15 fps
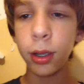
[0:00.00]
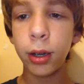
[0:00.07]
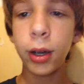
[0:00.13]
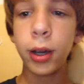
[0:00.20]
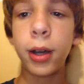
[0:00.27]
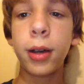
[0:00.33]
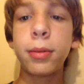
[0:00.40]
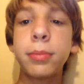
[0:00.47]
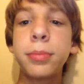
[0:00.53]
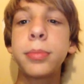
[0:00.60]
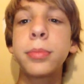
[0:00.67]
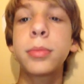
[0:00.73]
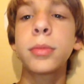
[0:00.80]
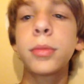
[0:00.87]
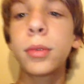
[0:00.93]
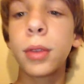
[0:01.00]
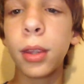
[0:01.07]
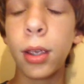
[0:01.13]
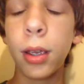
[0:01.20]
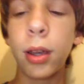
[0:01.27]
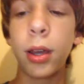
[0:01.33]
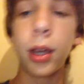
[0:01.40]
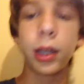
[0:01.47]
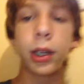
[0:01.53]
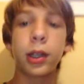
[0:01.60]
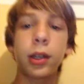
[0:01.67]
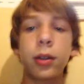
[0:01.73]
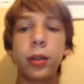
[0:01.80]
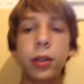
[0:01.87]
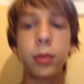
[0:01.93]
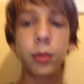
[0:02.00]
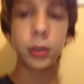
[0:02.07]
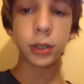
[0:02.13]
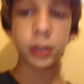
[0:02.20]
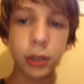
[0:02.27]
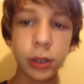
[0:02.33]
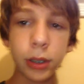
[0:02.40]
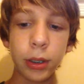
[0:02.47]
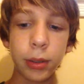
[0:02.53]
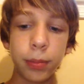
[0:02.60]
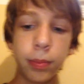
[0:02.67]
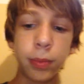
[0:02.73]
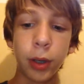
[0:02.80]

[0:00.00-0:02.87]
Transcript: um I was uh,